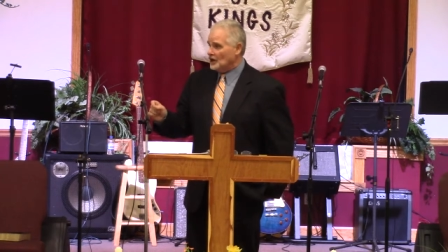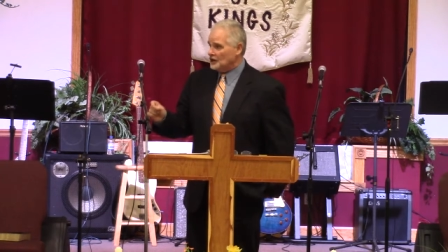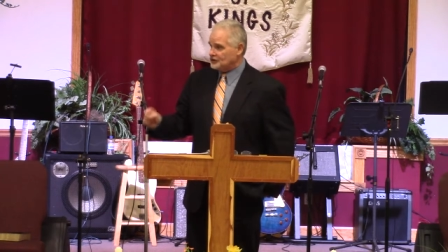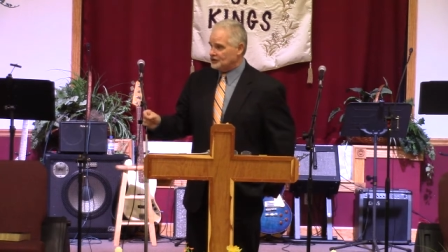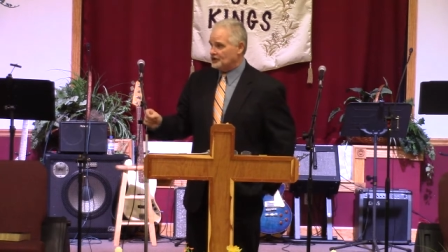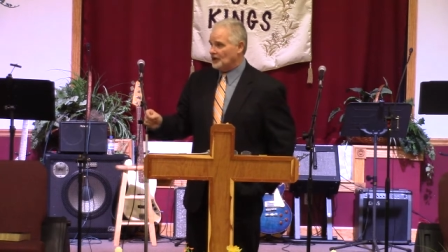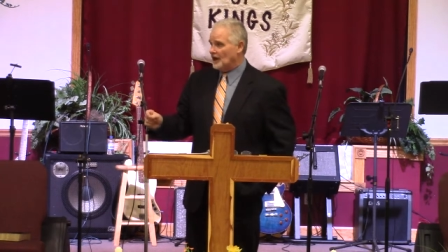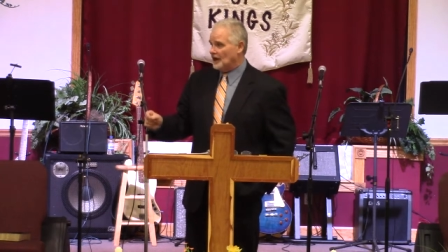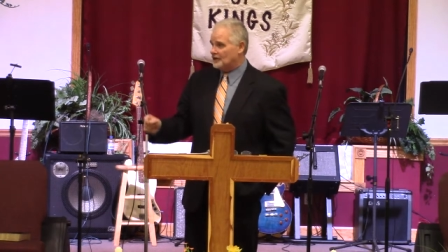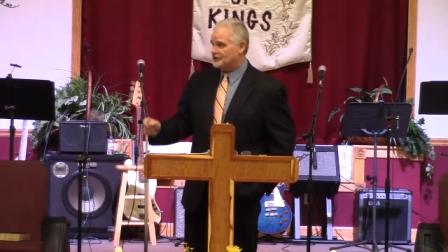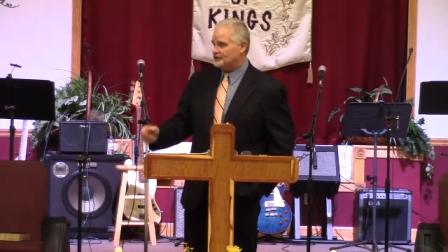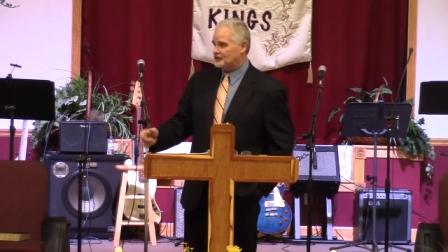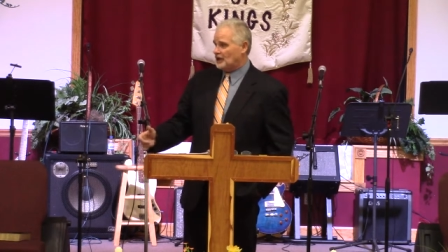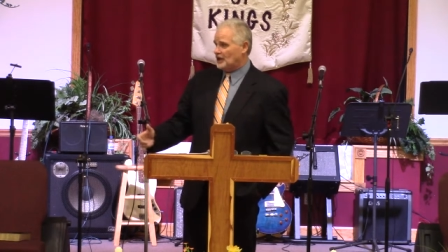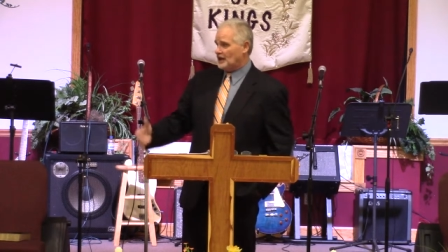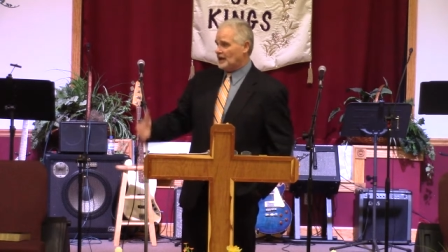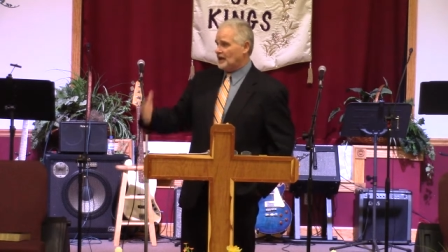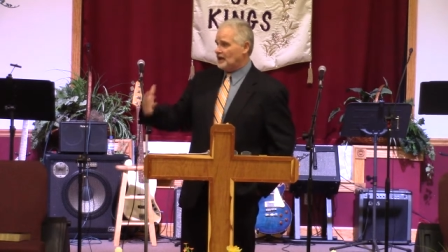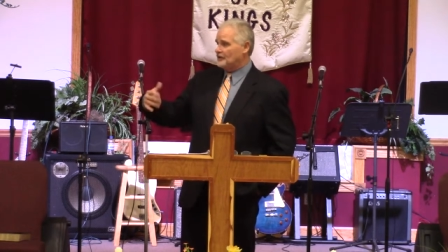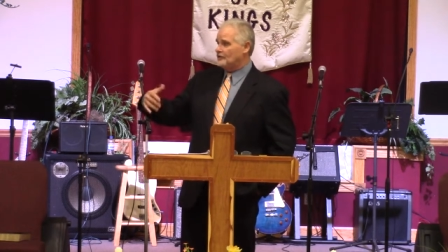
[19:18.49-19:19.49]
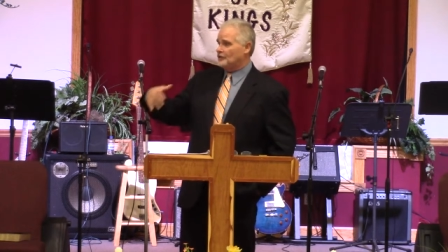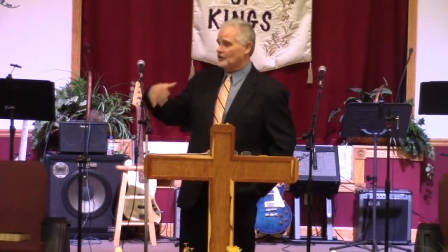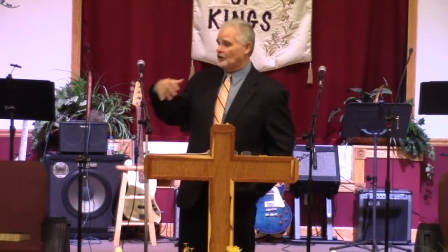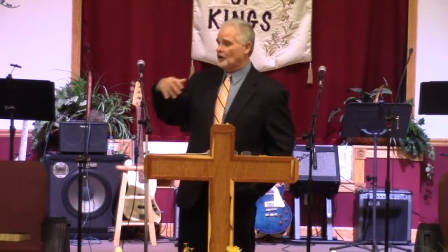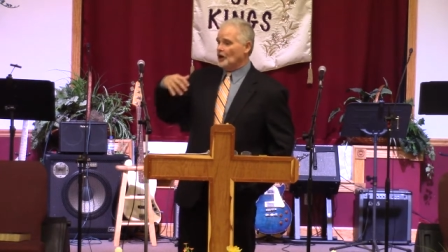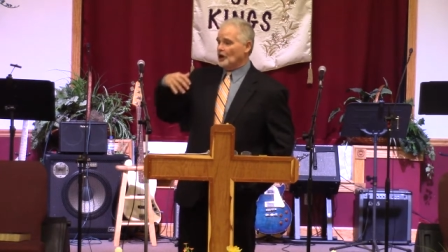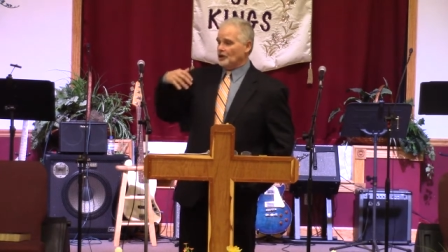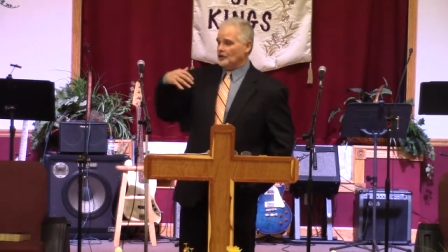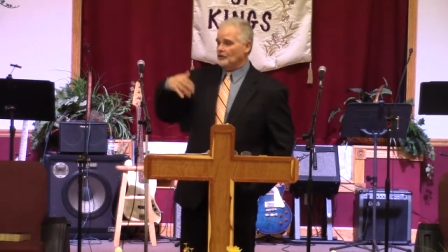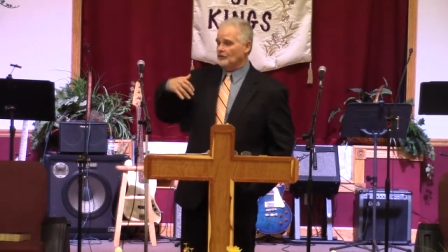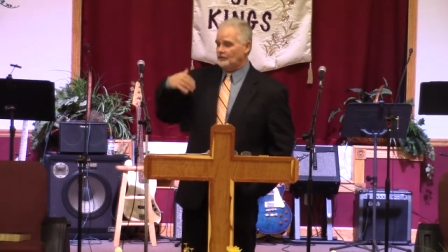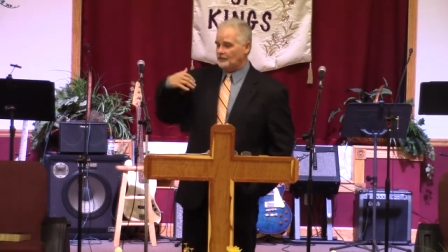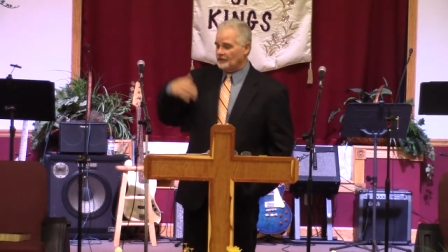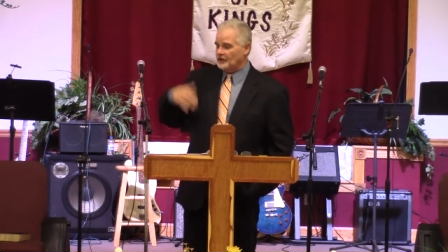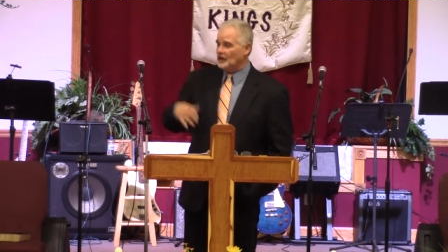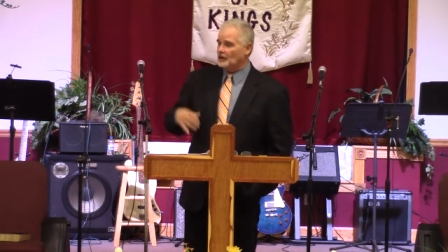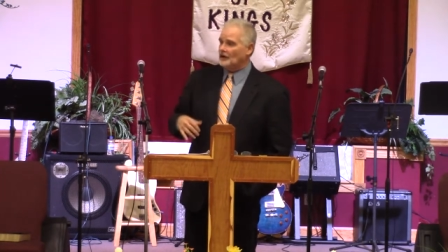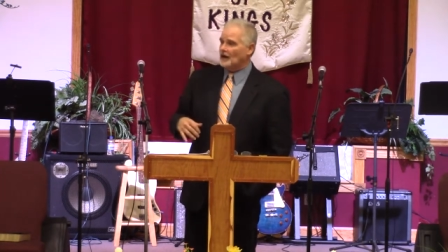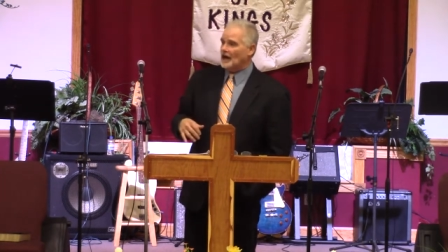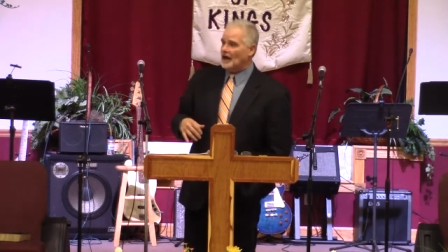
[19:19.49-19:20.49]
chance that either you
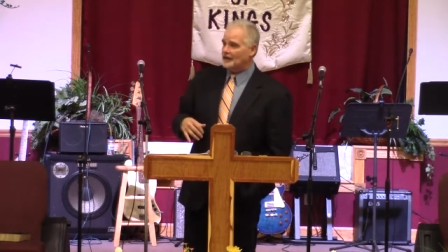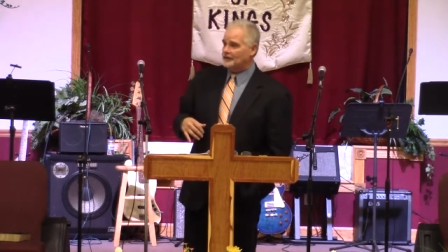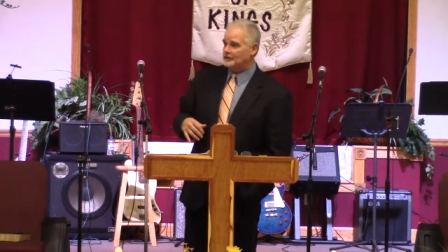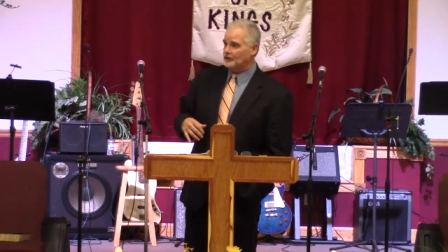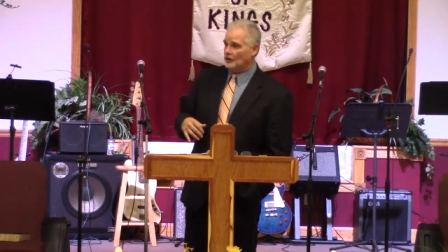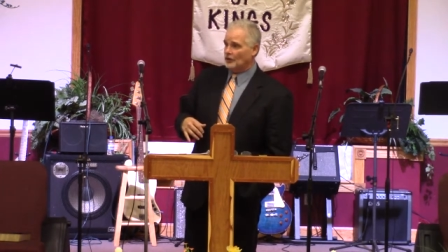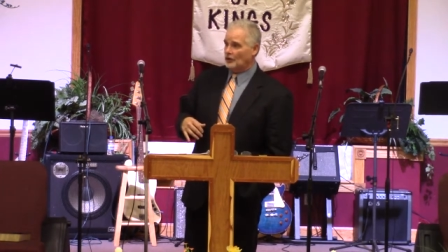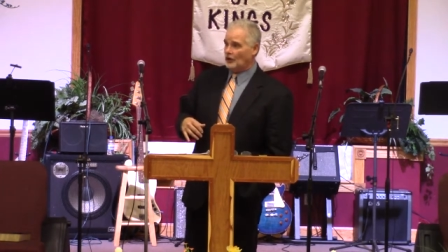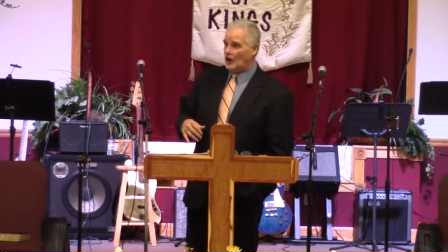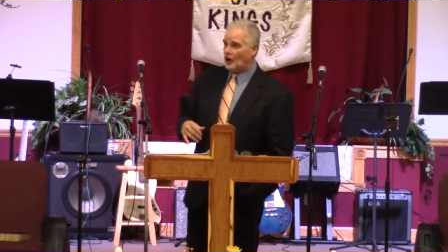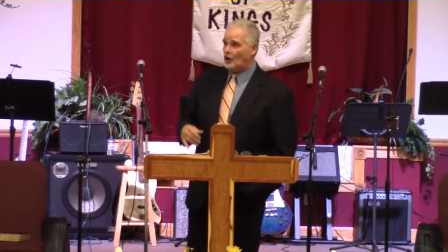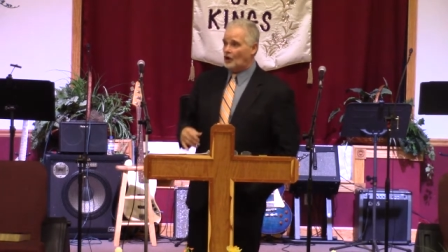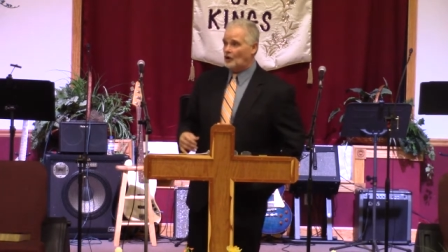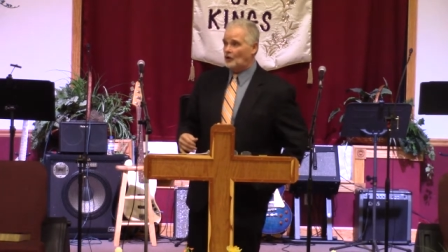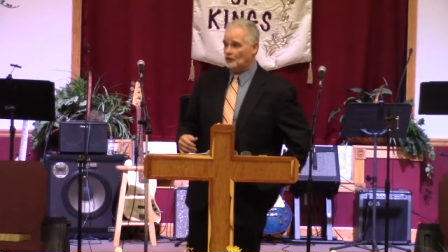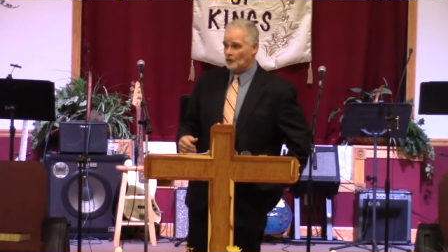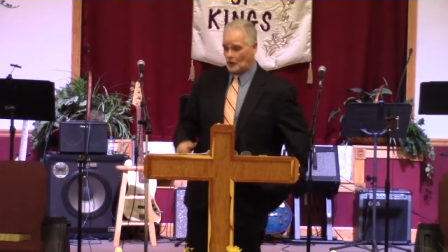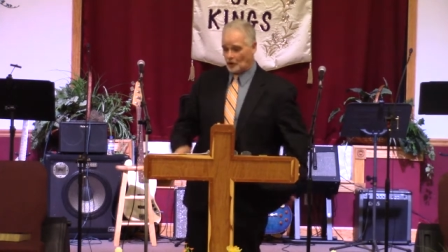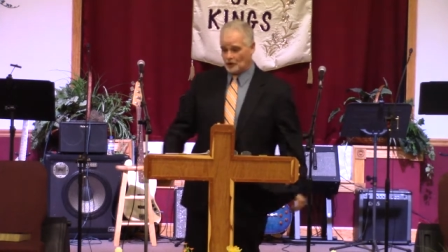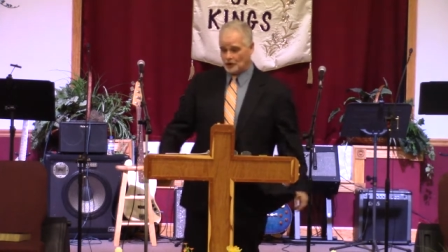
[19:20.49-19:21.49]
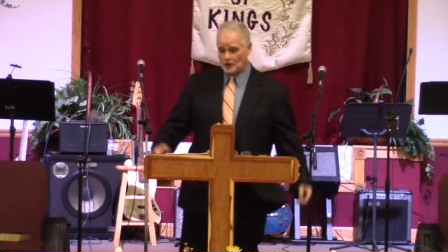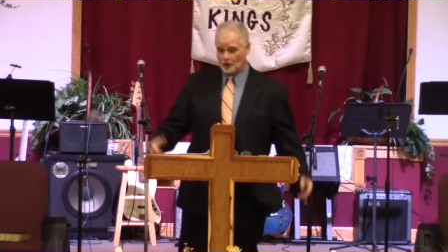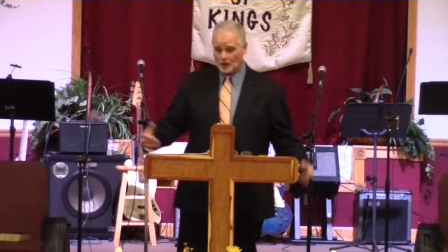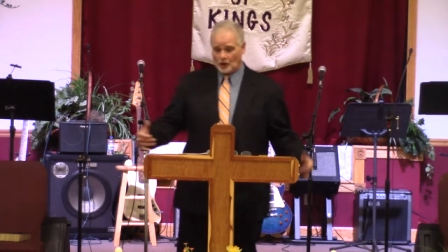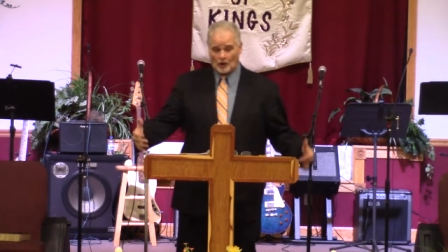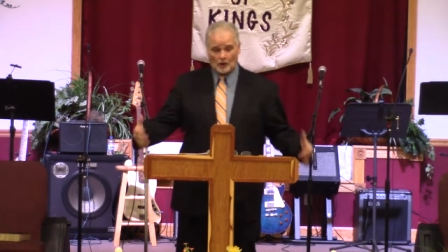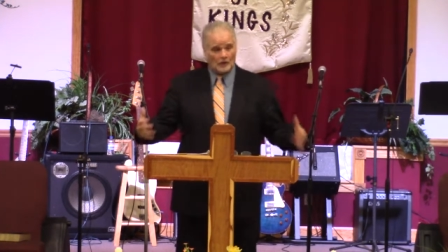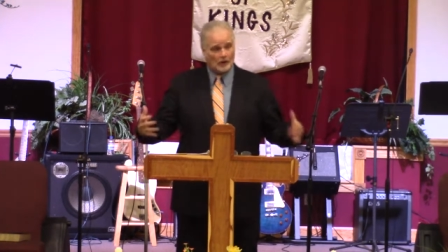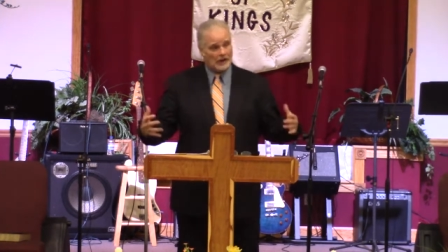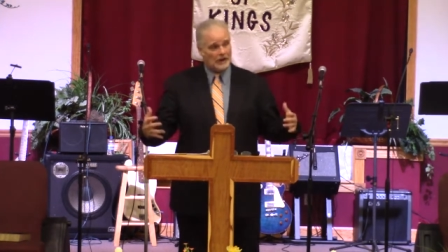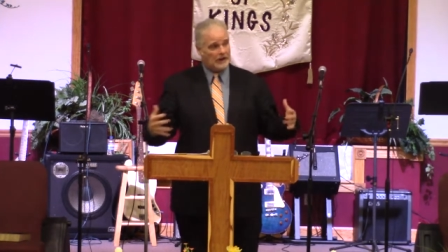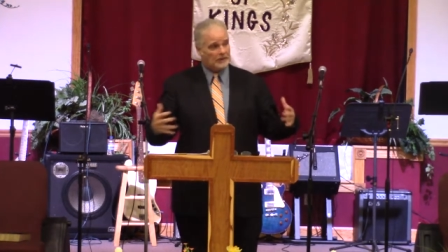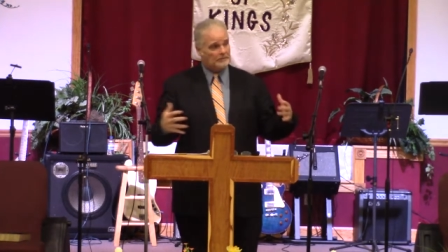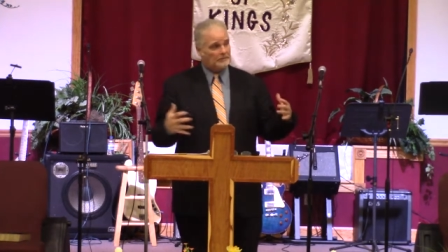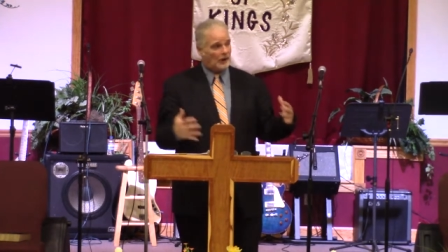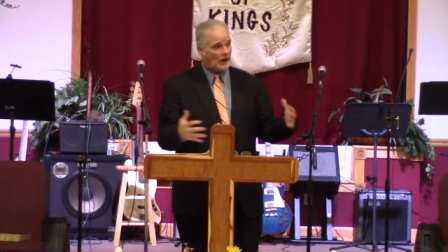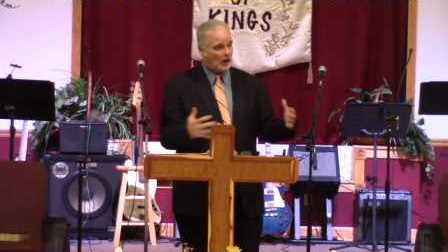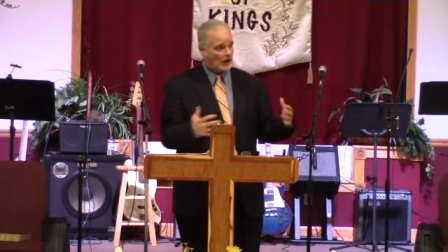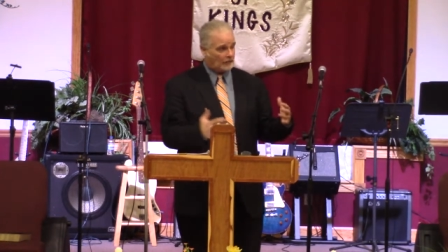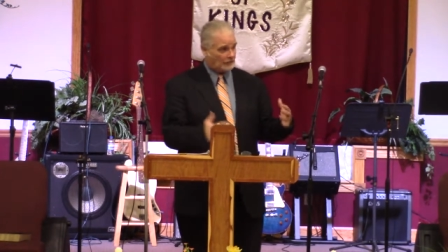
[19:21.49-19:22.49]
feel like you're alone or you're only in
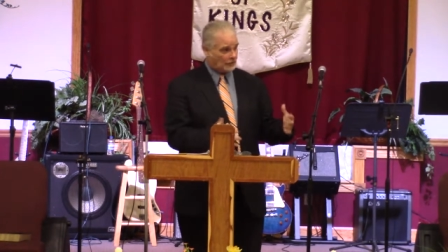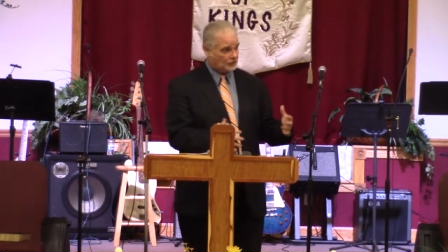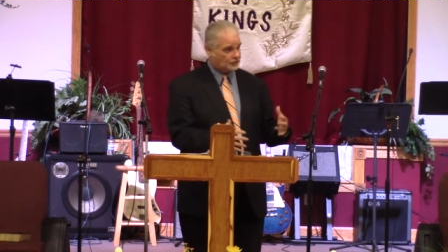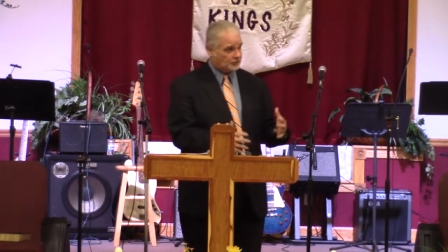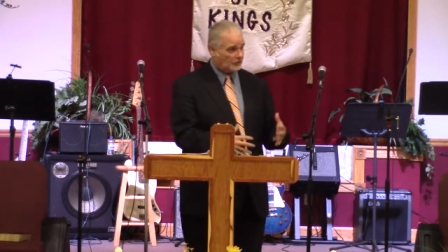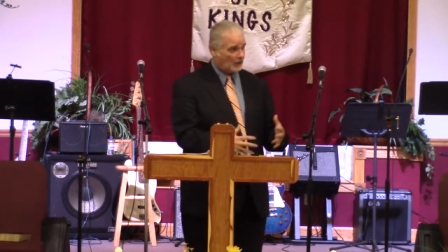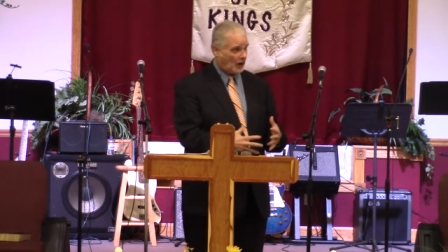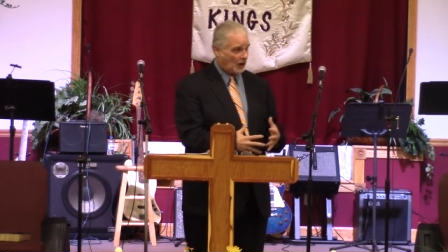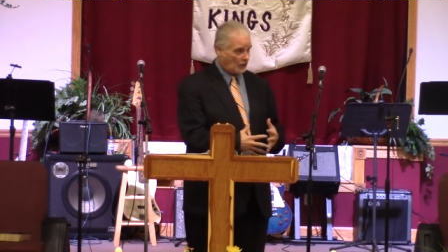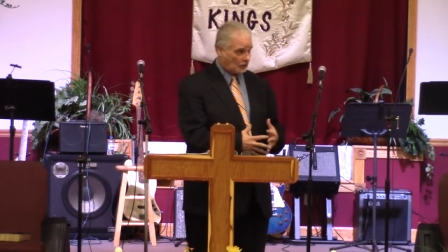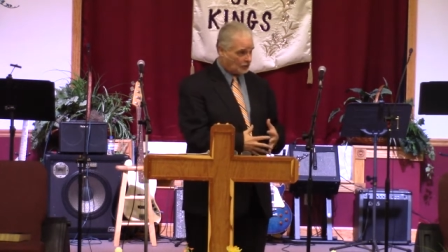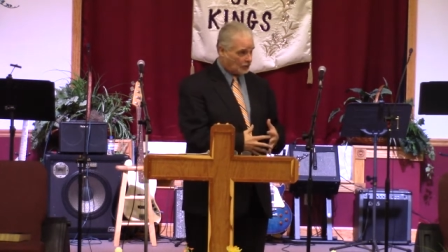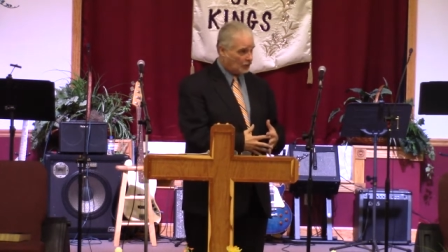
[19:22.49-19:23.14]
part of a small